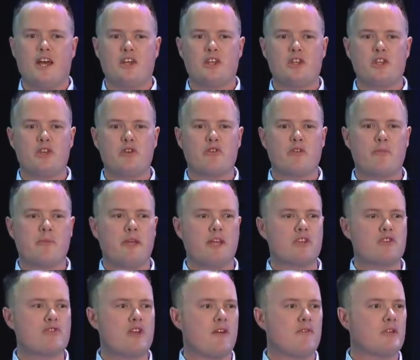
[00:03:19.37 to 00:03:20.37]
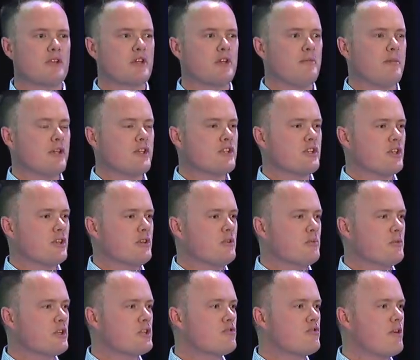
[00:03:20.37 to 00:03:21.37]
the European Travel Commission,
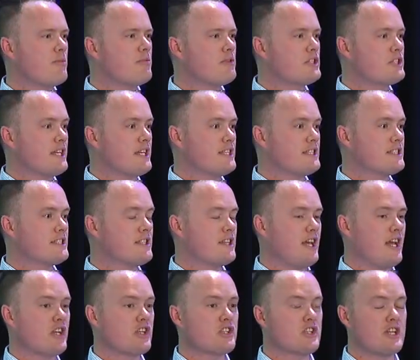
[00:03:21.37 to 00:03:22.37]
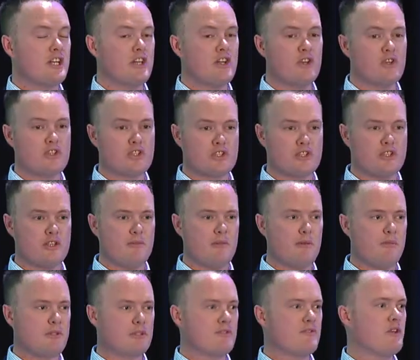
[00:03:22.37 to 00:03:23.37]
which represents actually not just the
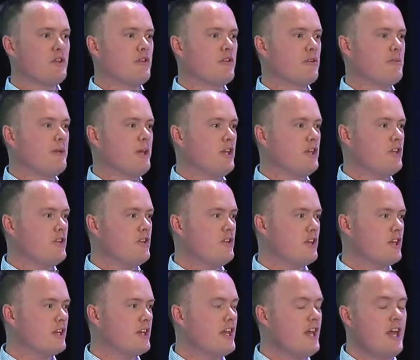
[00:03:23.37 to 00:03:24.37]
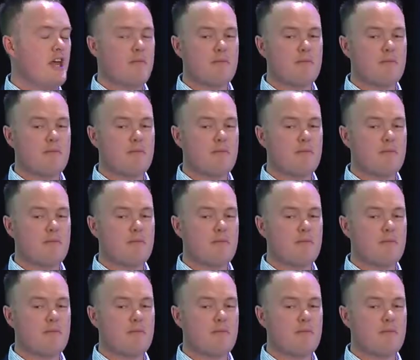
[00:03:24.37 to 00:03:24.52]
members of the European Union,